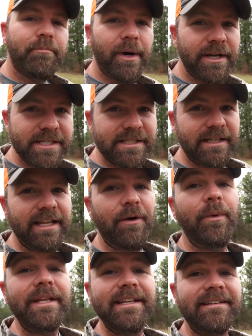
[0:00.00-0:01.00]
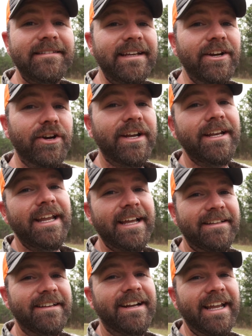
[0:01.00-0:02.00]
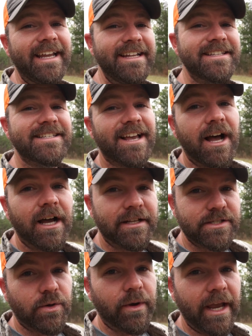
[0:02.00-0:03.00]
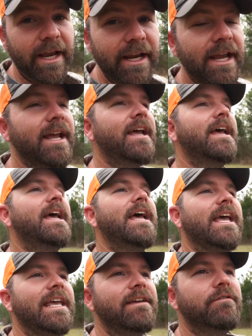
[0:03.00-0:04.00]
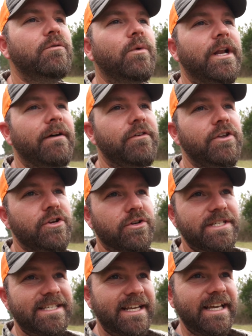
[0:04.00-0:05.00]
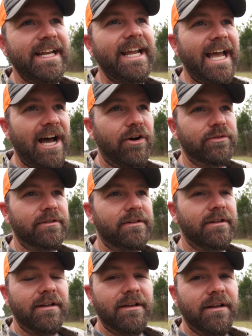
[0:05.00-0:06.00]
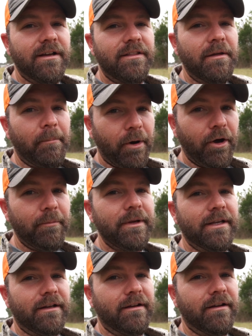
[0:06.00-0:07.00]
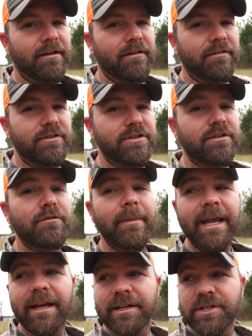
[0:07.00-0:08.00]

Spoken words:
bust it, that way the deer can get to the insides, okay? Even whenever you're skinning out the pumpkin to make a